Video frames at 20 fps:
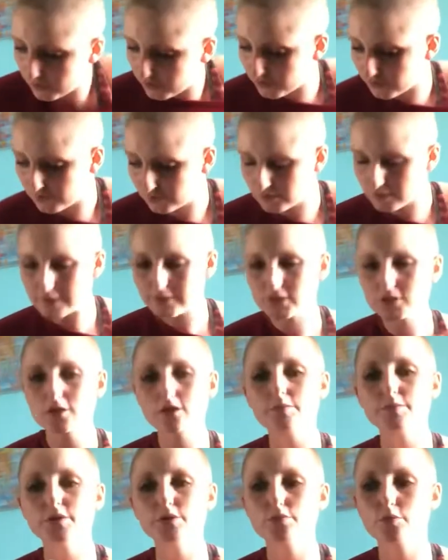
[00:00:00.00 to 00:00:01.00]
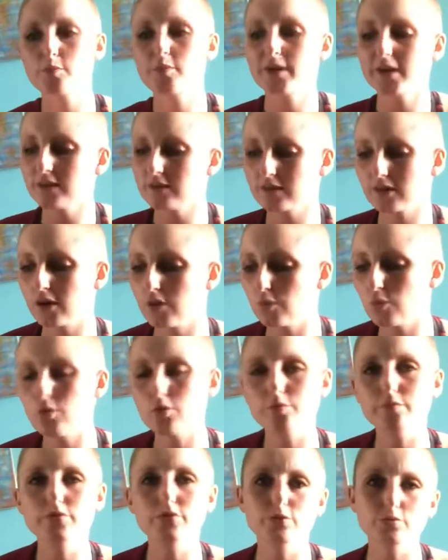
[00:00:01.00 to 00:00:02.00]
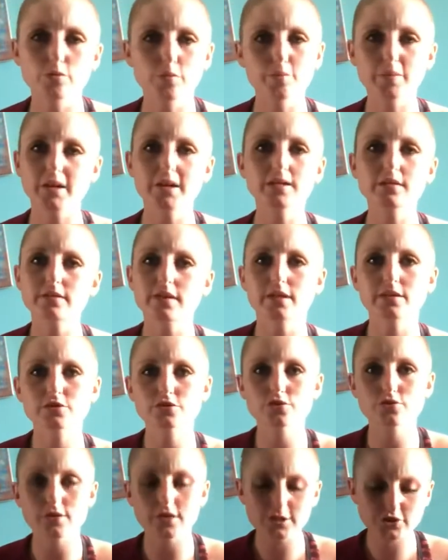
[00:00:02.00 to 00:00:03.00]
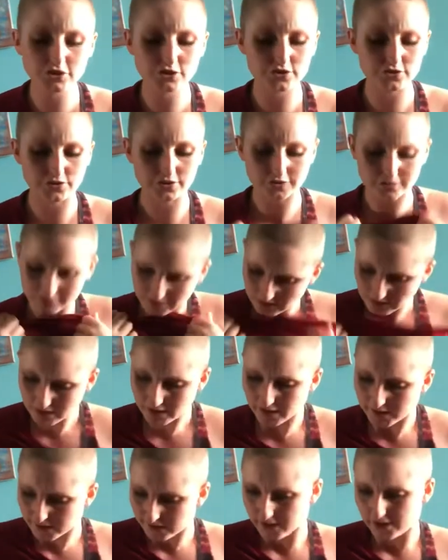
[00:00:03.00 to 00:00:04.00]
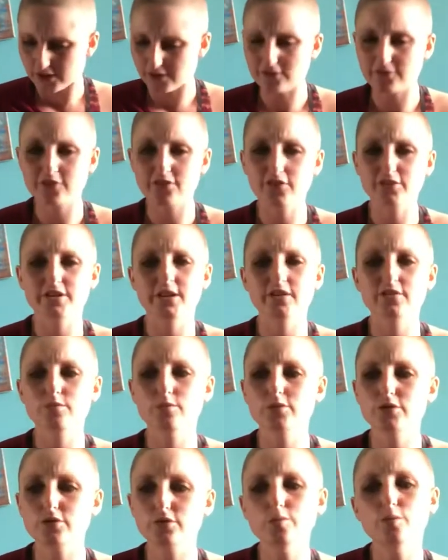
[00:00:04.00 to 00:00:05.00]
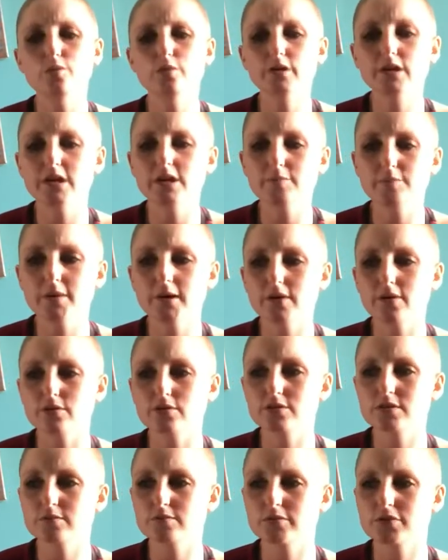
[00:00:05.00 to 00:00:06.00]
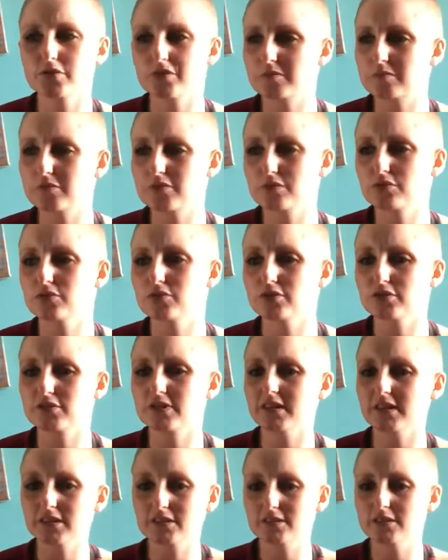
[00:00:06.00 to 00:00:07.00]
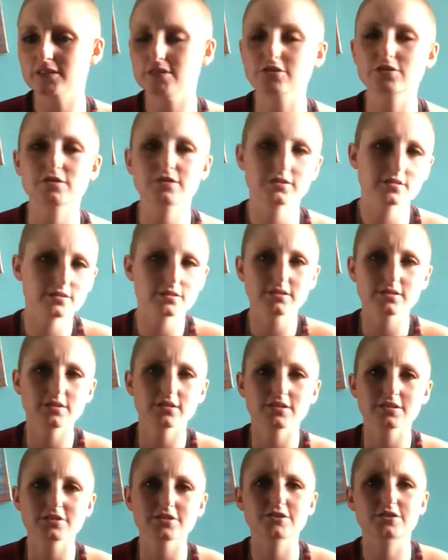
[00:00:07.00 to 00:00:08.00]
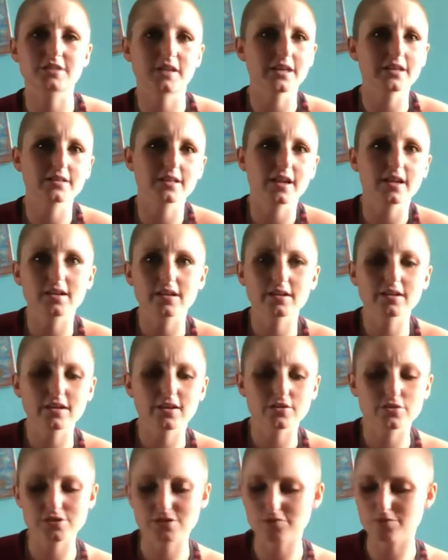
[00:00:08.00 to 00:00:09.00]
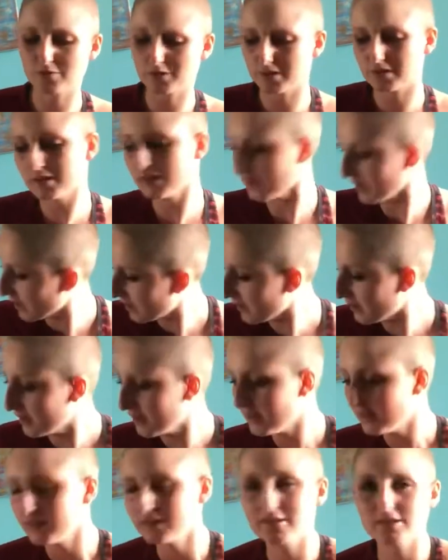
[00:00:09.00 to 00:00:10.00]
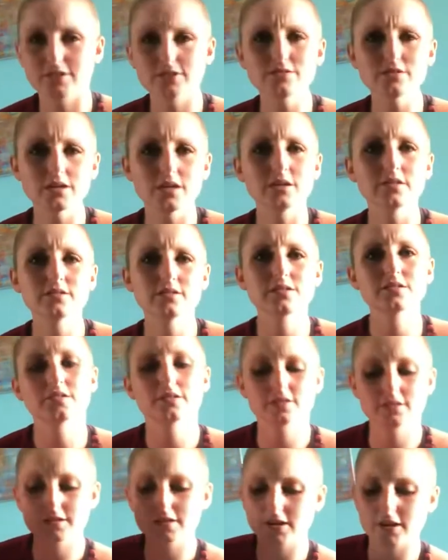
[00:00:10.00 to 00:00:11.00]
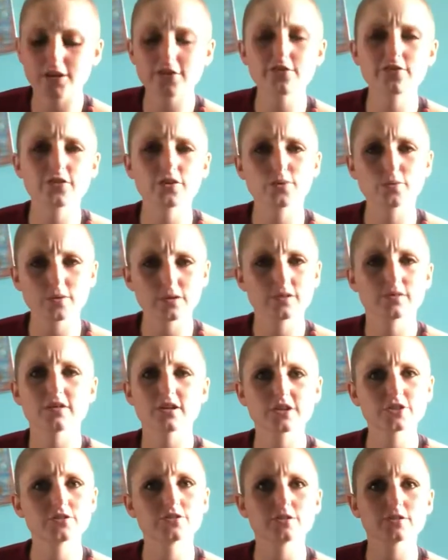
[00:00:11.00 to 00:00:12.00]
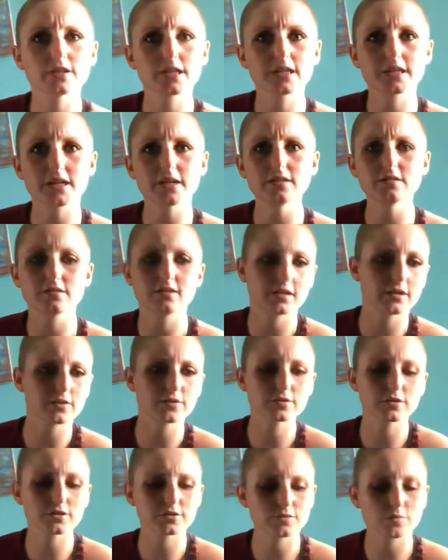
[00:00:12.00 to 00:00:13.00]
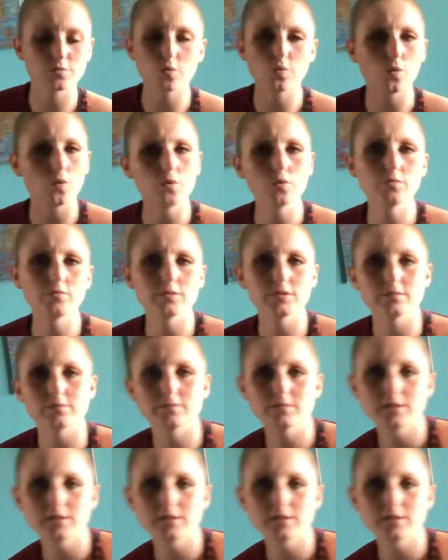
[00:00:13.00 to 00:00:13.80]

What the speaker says: So every time you repeat that warmth, you repeat that stretch. So you can find that even when you're walking about, sometimes you'll just need to just kick that leg out somewhere. Like, oh yeah, like I can feel where I could do that again, and because I'm warm, and